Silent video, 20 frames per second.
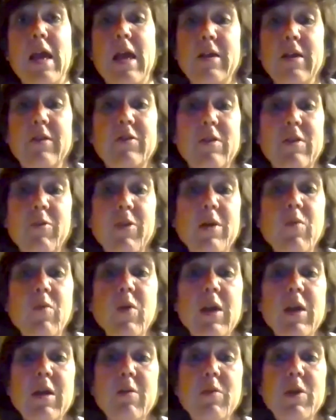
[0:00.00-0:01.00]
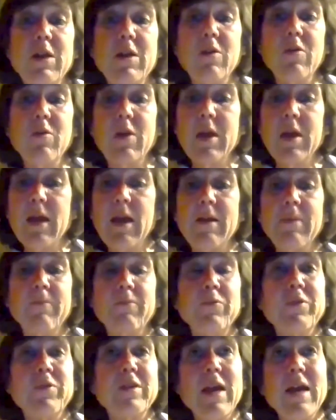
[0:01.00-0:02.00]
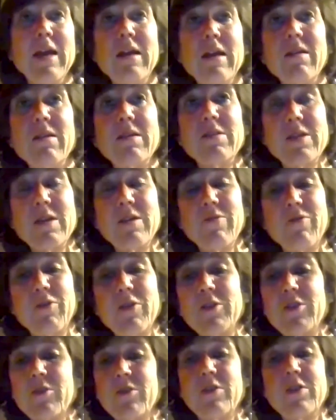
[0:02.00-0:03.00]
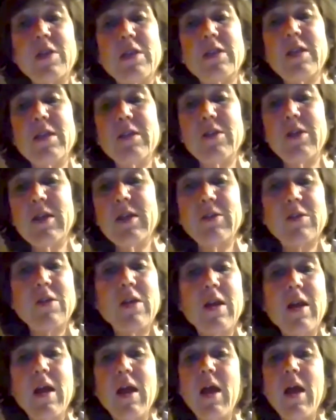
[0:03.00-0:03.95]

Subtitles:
is something we could be doing. And data that's in official statistics